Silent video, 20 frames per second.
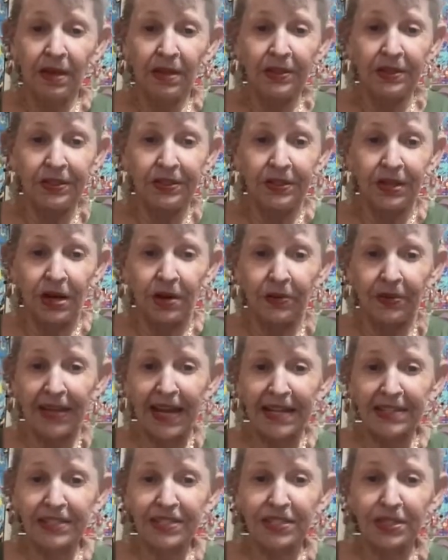You know,
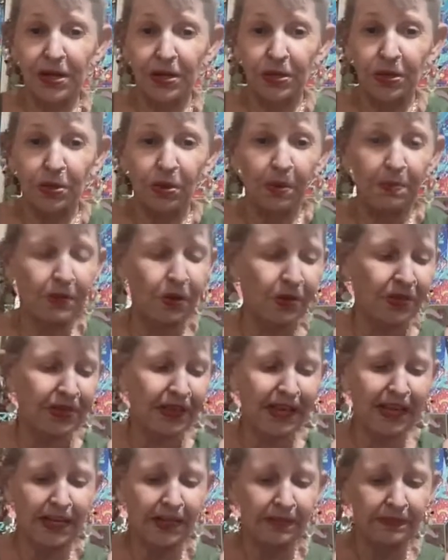that's their normal
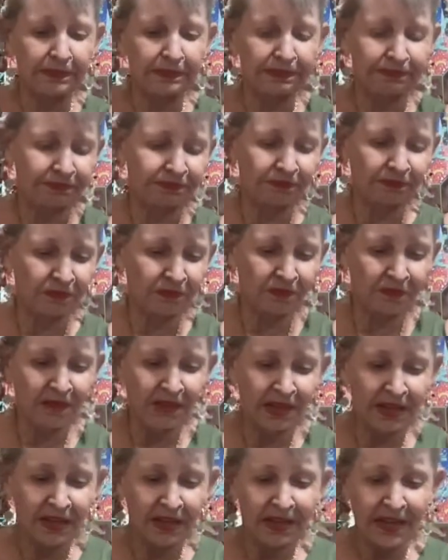thing.
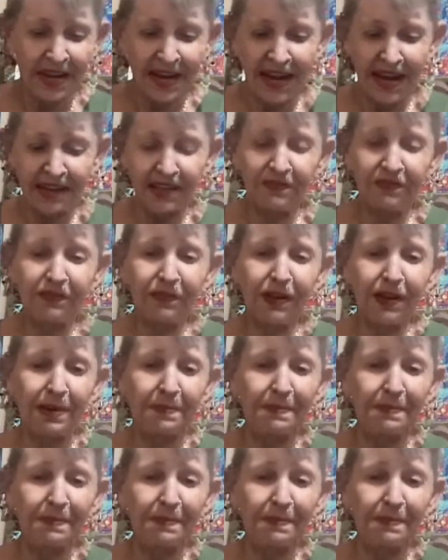And for a